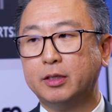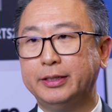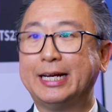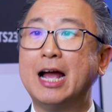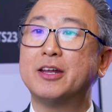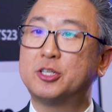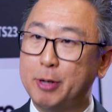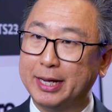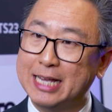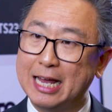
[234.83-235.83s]
They can't
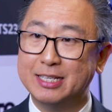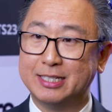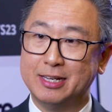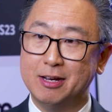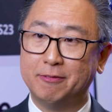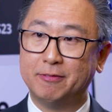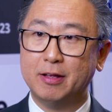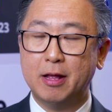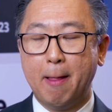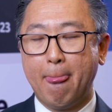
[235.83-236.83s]
attract talents enough.
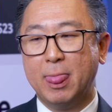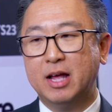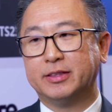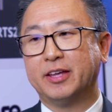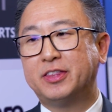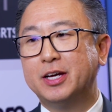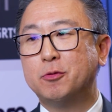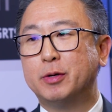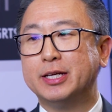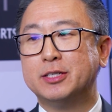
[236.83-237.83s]
The third
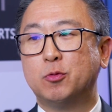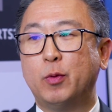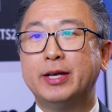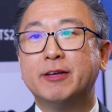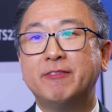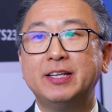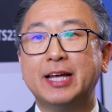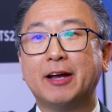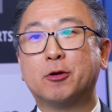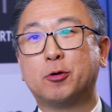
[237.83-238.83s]
one is when the
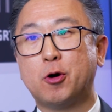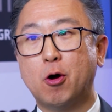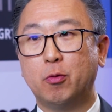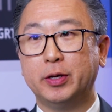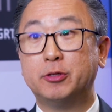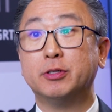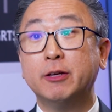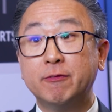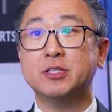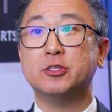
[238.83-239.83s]
fintech grow into
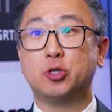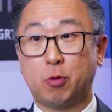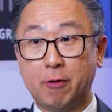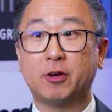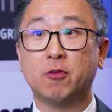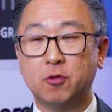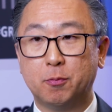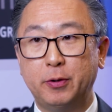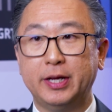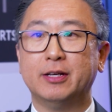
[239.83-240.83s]
different geographical
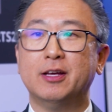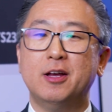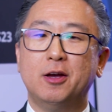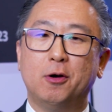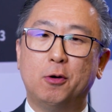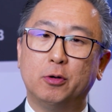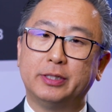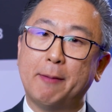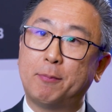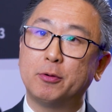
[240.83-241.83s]
footprint or
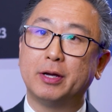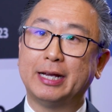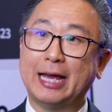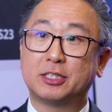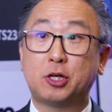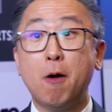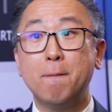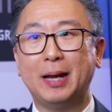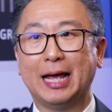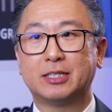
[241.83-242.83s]
their product gets
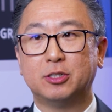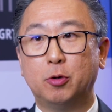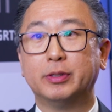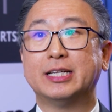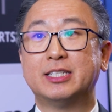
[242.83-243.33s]
complex or there's